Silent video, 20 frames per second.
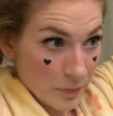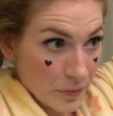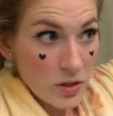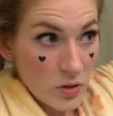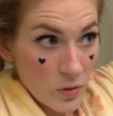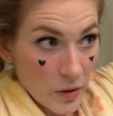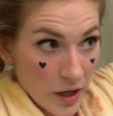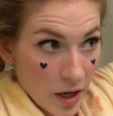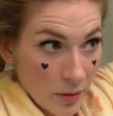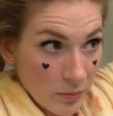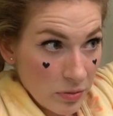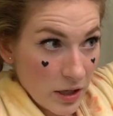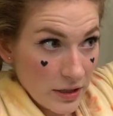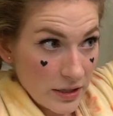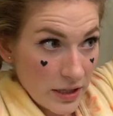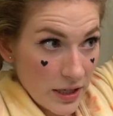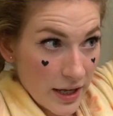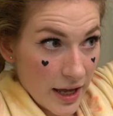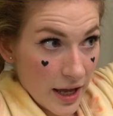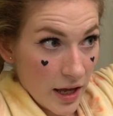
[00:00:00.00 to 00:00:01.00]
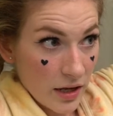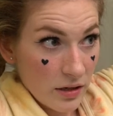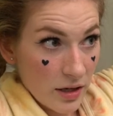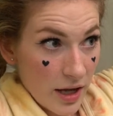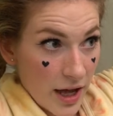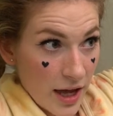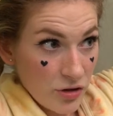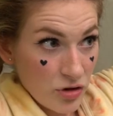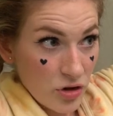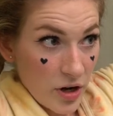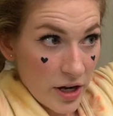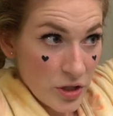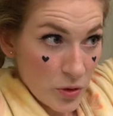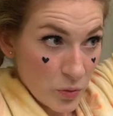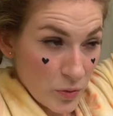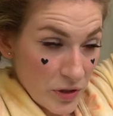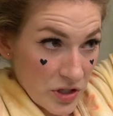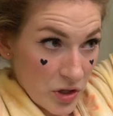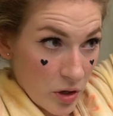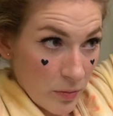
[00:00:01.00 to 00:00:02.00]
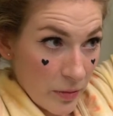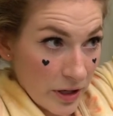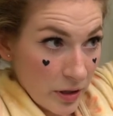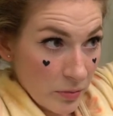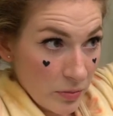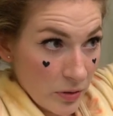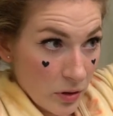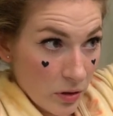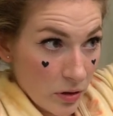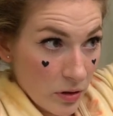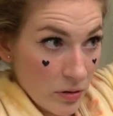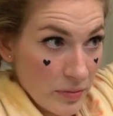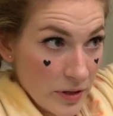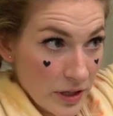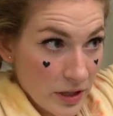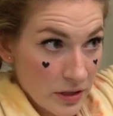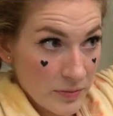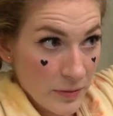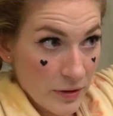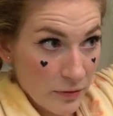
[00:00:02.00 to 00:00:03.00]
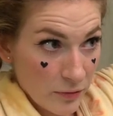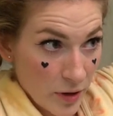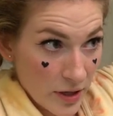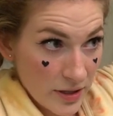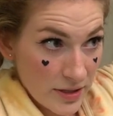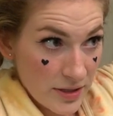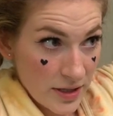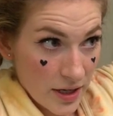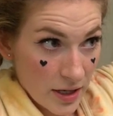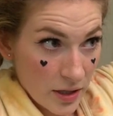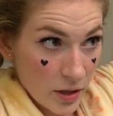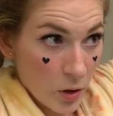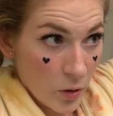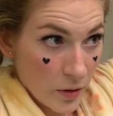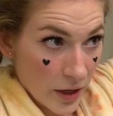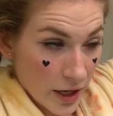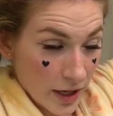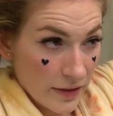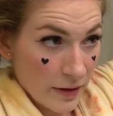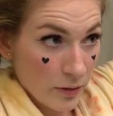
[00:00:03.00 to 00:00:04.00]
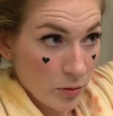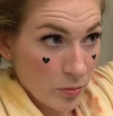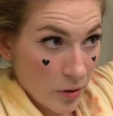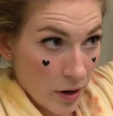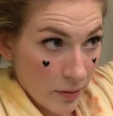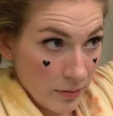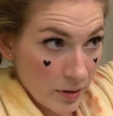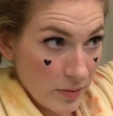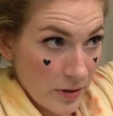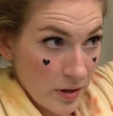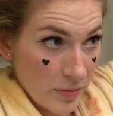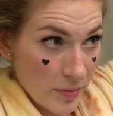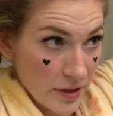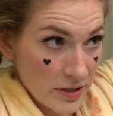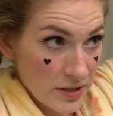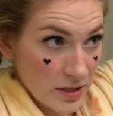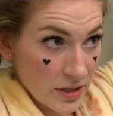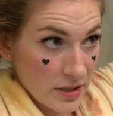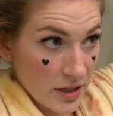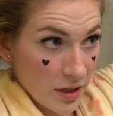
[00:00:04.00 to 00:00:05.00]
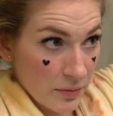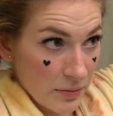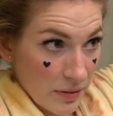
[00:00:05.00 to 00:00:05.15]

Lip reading: So I unplugged it again and tried to restart my computer because my friend said, okay, that would probably be the best idea.